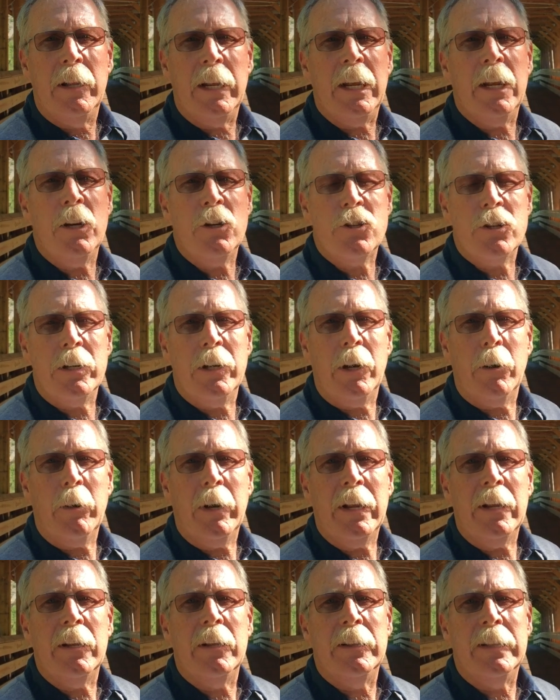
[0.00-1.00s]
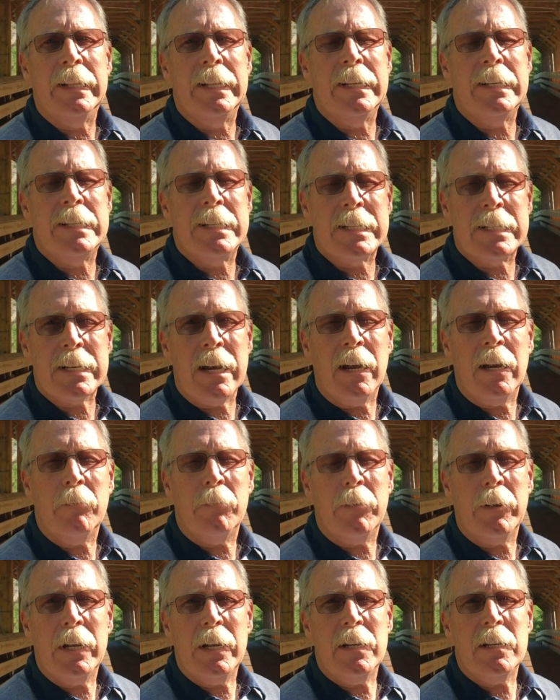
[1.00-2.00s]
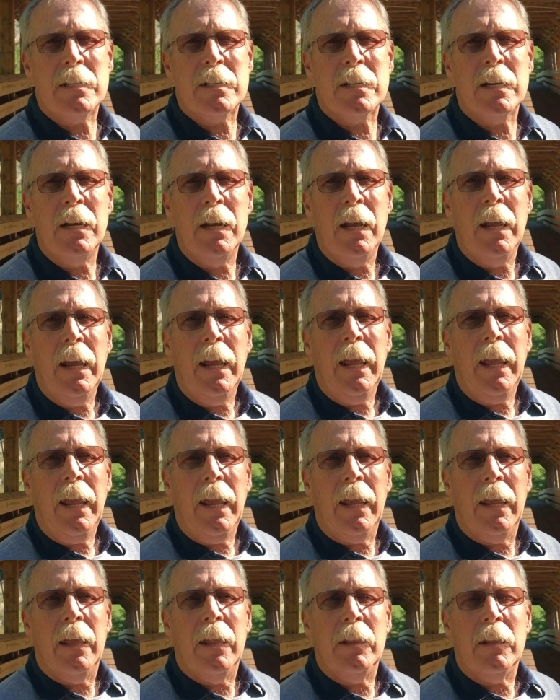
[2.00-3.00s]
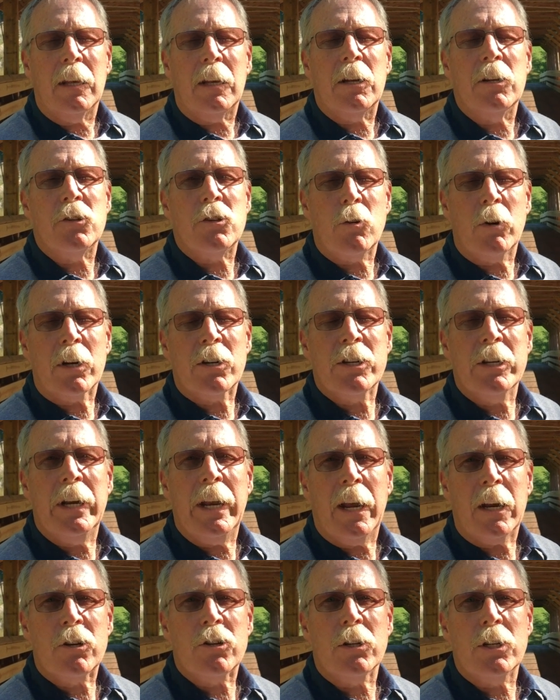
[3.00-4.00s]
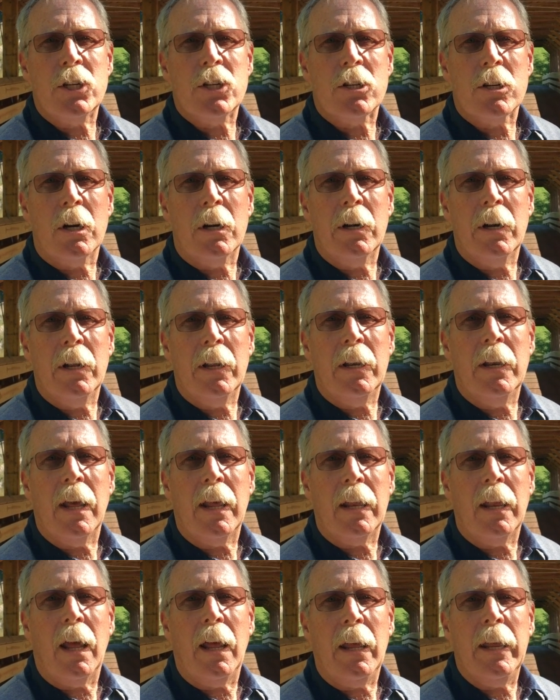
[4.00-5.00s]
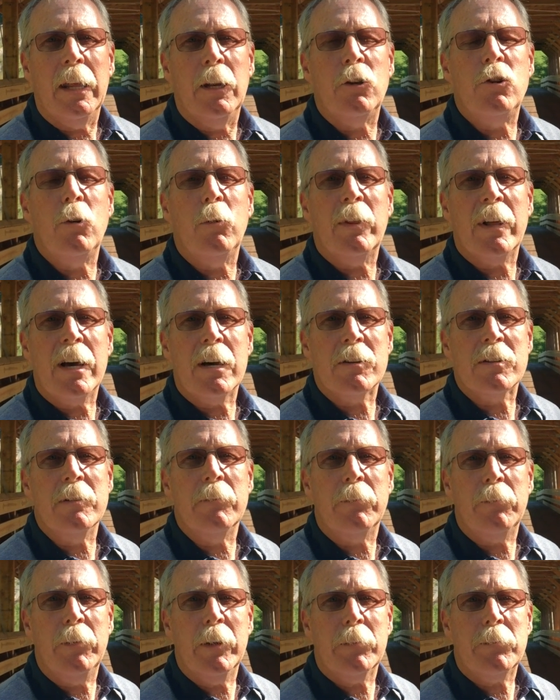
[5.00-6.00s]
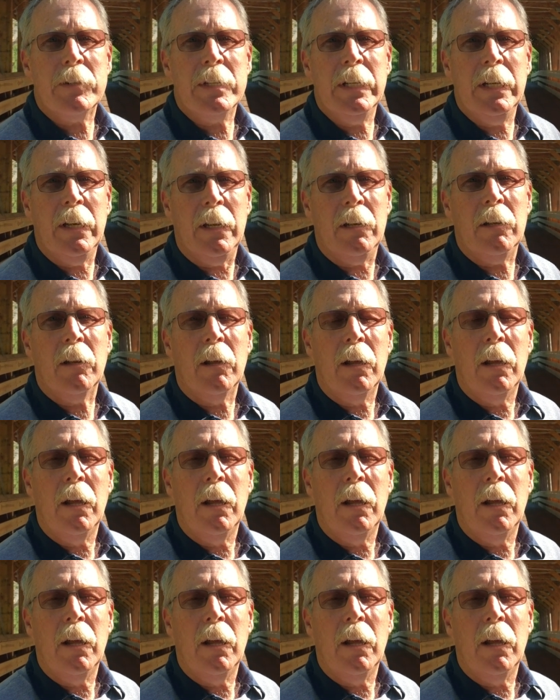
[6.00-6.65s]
the engineering and the design phase, and the construction actually started in 2015.